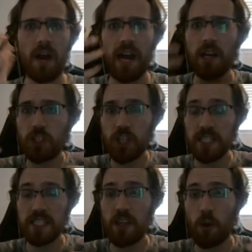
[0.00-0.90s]
I
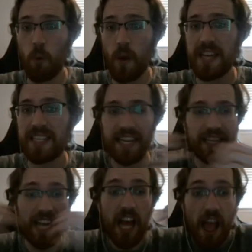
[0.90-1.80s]
just see the wings, and
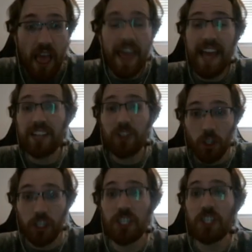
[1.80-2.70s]
it
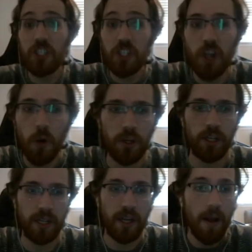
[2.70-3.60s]
looks so good.